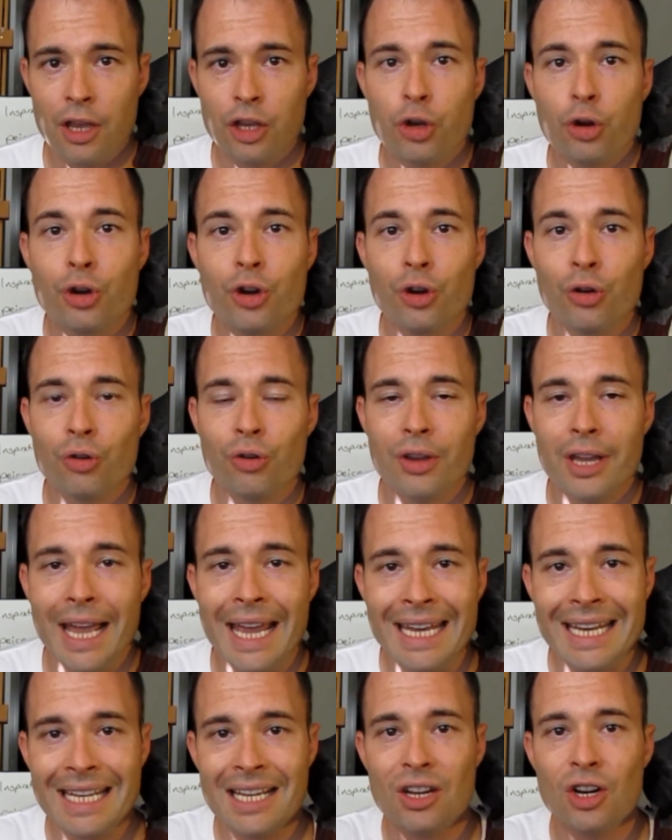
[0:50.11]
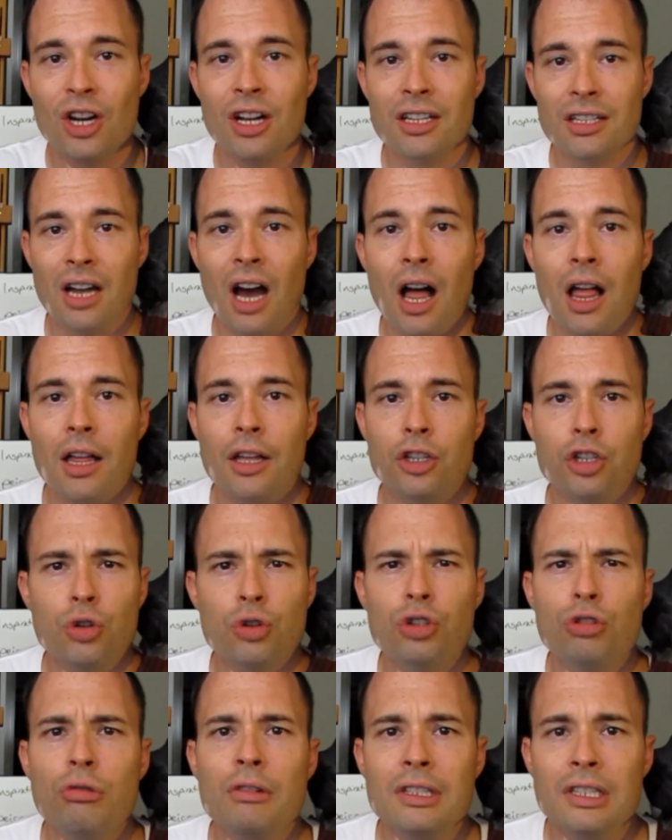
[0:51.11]
You're creating knowledge.
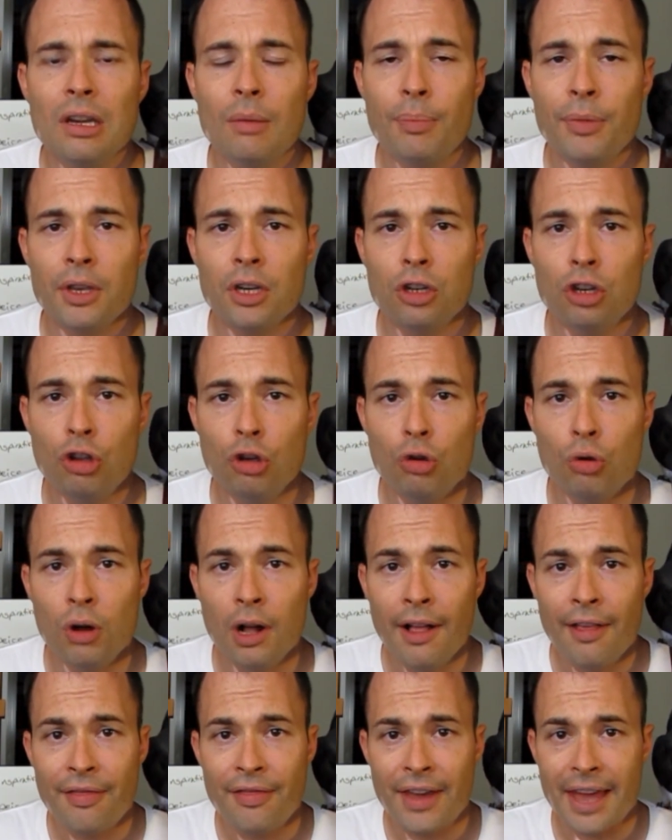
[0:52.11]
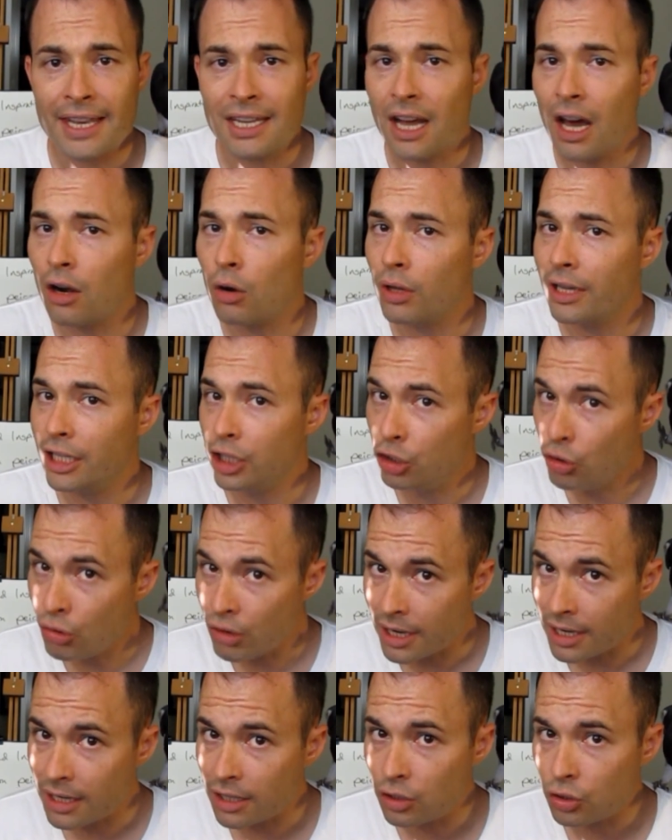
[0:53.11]
You're doing something new that not only
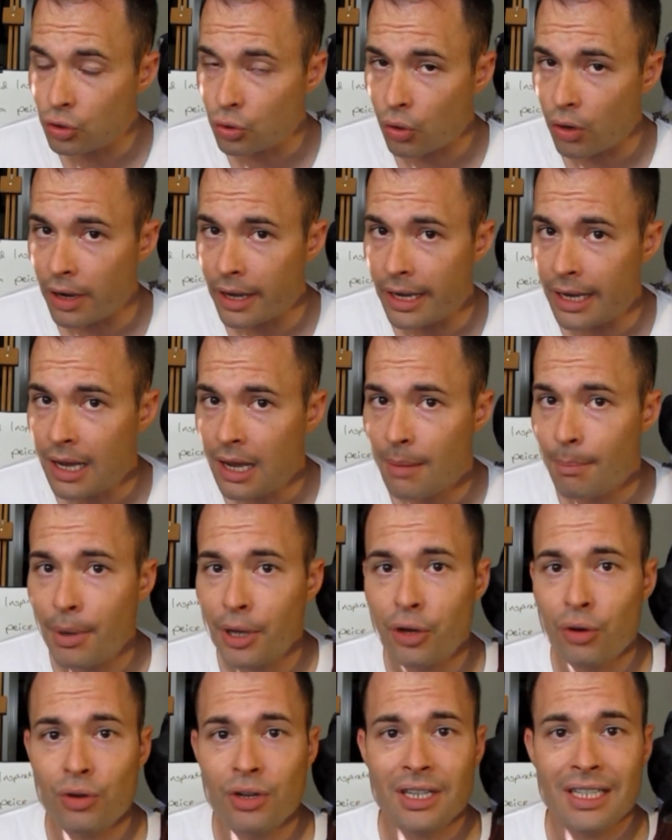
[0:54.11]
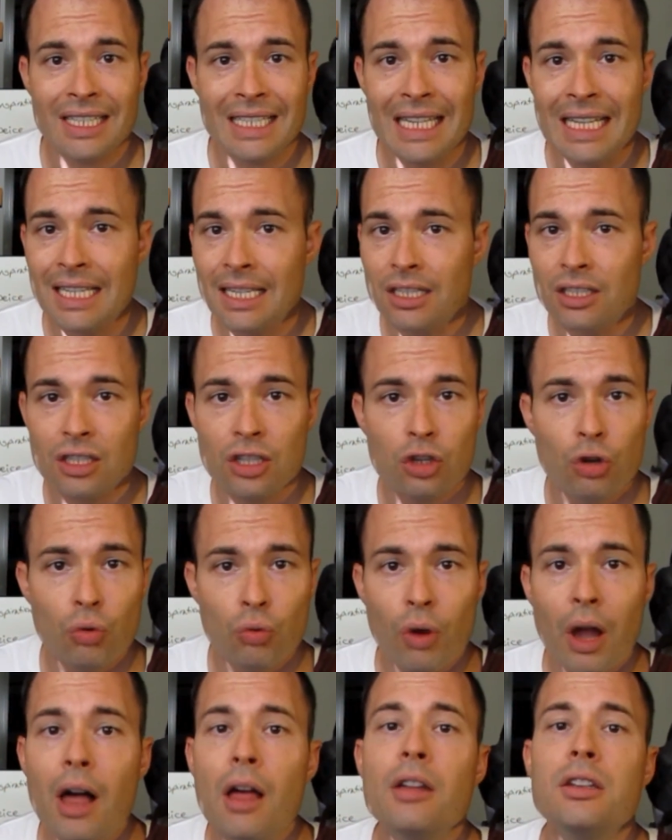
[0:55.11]
you can enjoy, but your descendants and
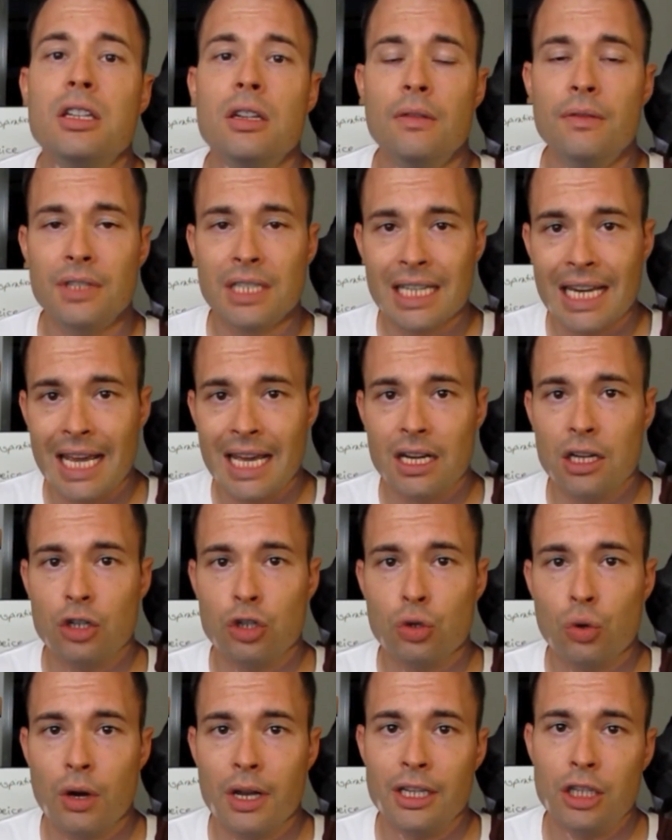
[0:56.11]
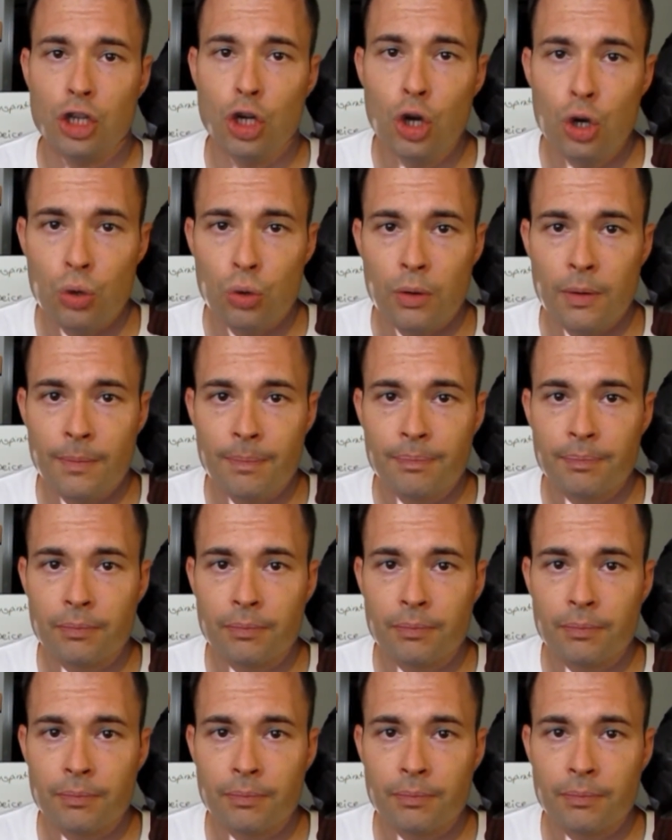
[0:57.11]
your relatives can enjoy too.